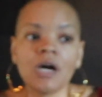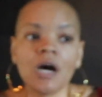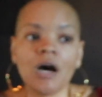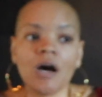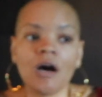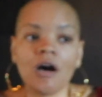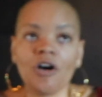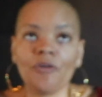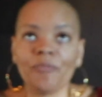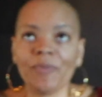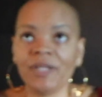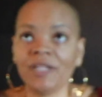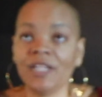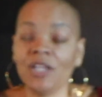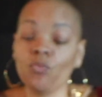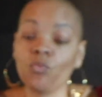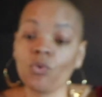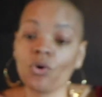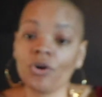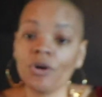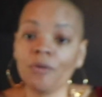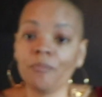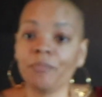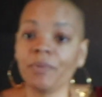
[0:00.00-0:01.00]
and they
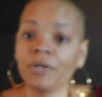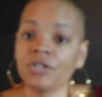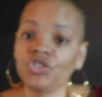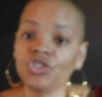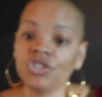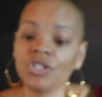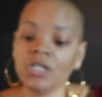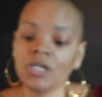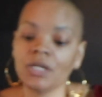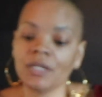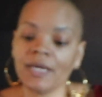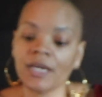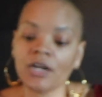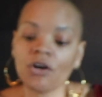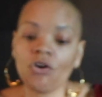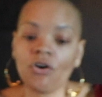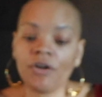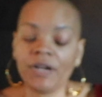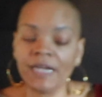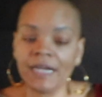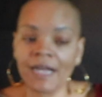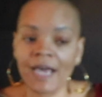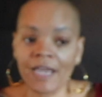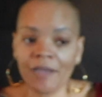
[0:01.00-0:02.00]
weren't budgeting like
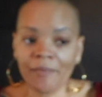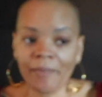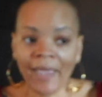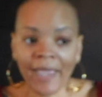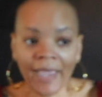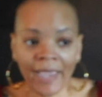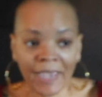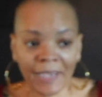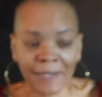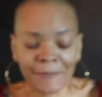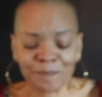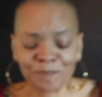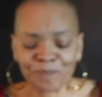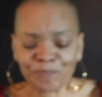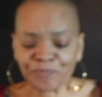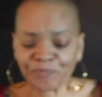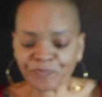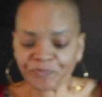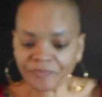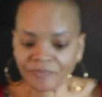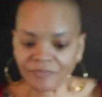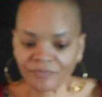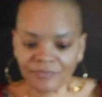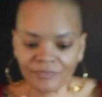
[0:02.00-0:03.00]
on an iPad.
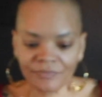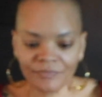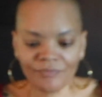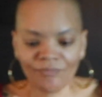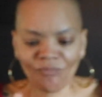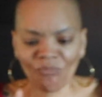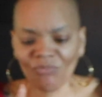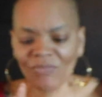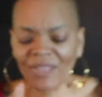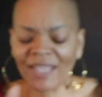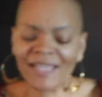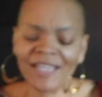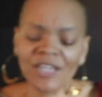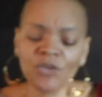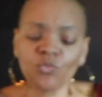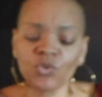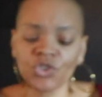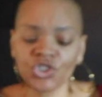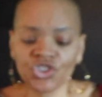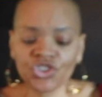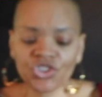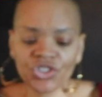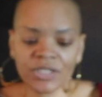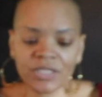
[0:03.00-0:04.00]
It
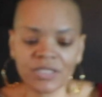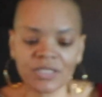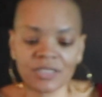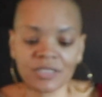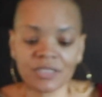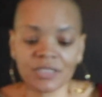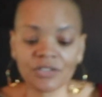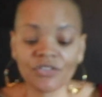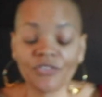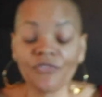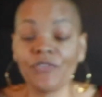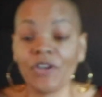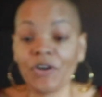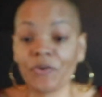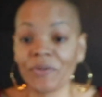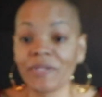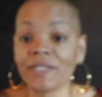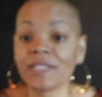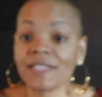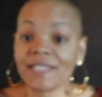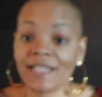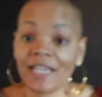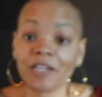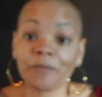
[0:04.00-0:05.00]
was just very
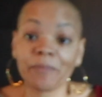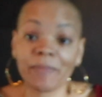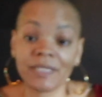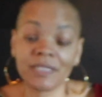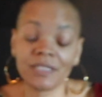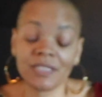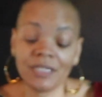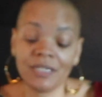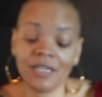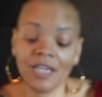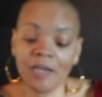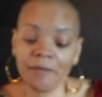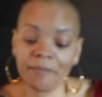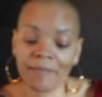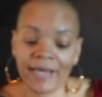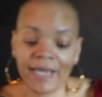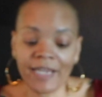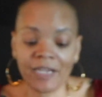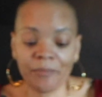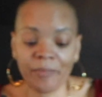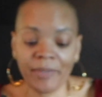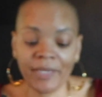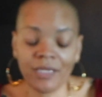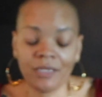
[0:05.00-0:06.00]
segmented, in my
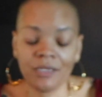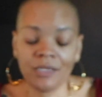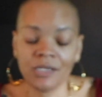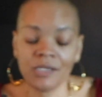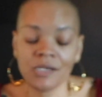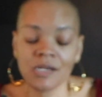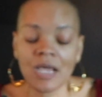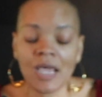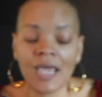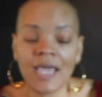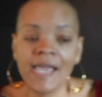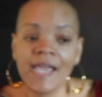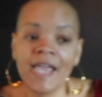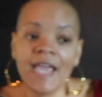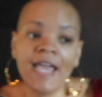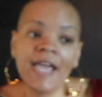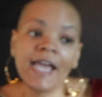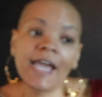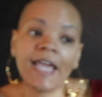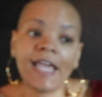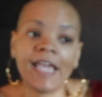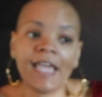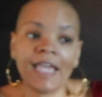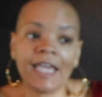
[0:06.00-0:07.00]
opinion.
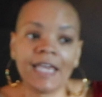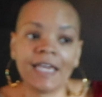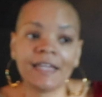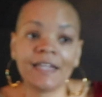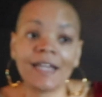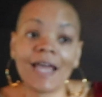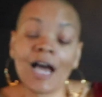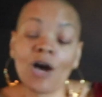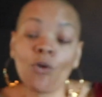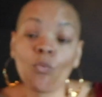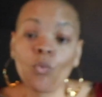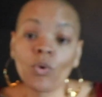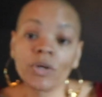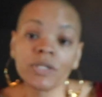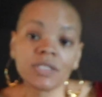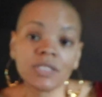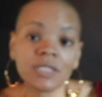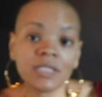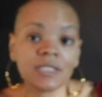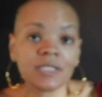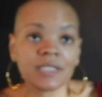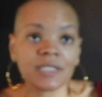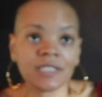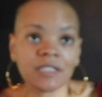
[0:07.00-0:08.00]
And I
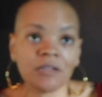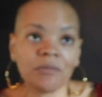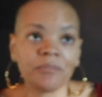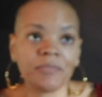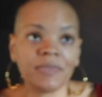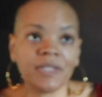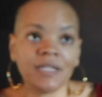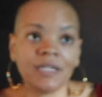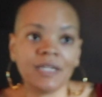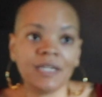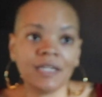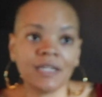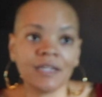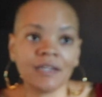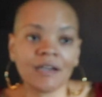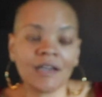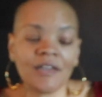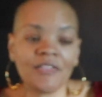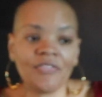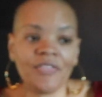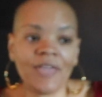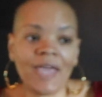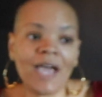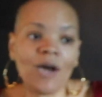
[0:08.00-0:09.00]
wanted something
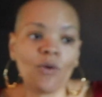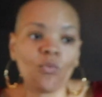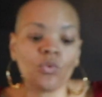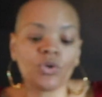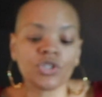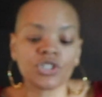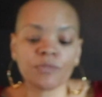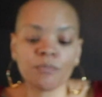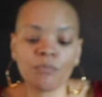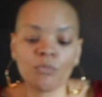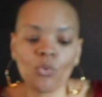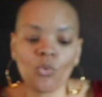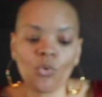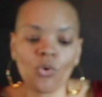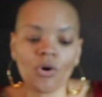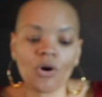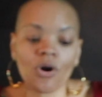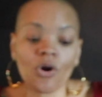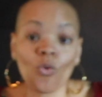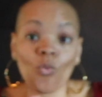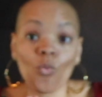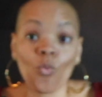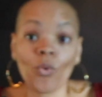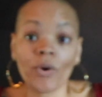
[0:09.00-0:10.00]
that was
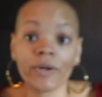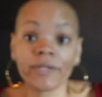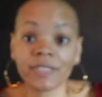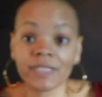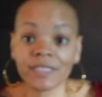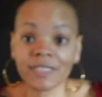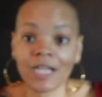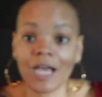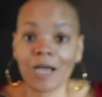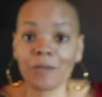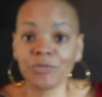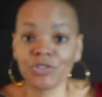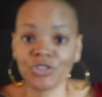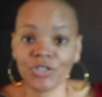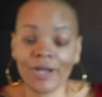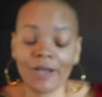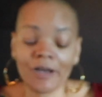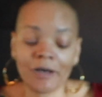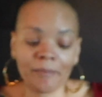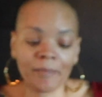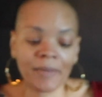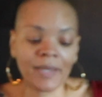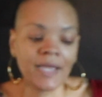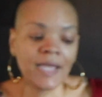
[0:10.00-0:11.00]
more one-stop
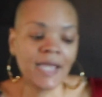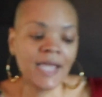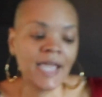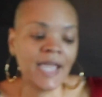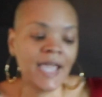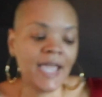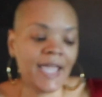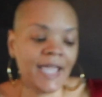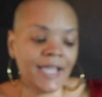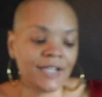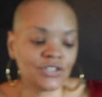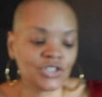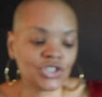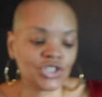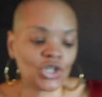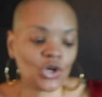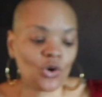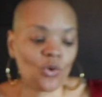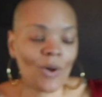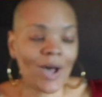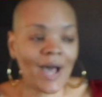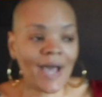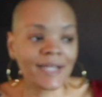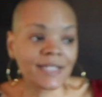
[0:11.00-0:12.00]
shop. And
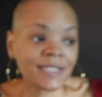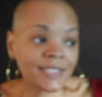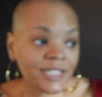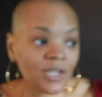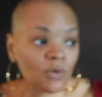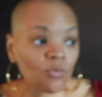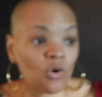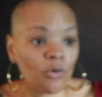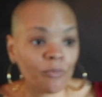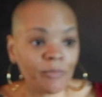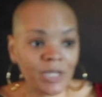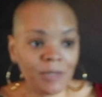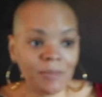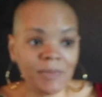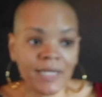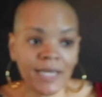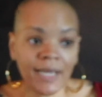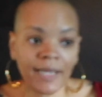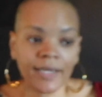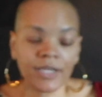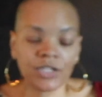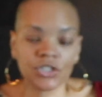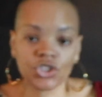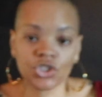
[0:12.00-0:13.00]
so I said, well, maybe
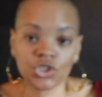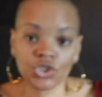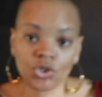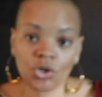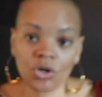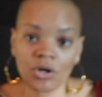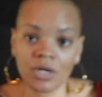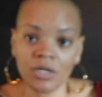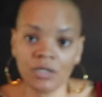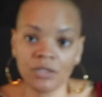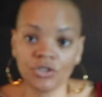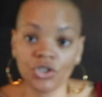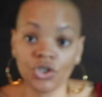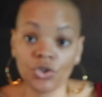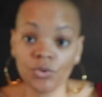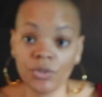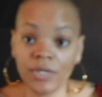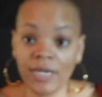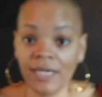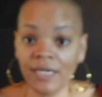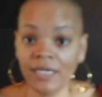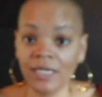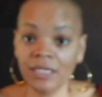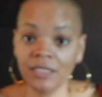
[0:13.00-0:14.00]
I can start
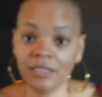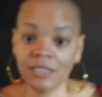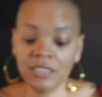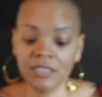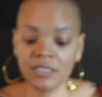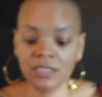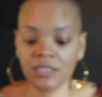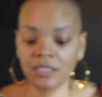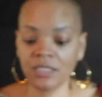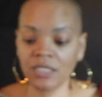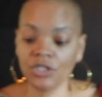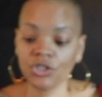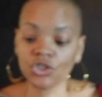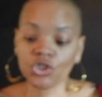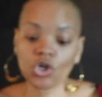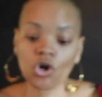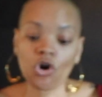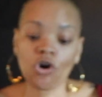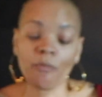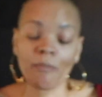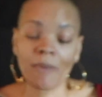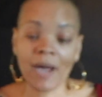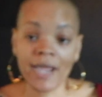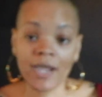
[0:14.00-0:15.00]
creating these things
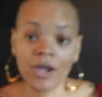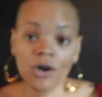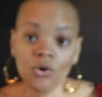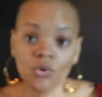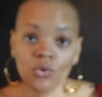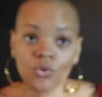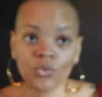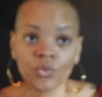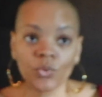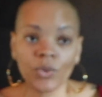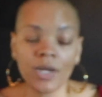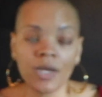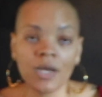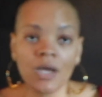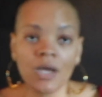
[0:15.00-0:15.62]
on my own,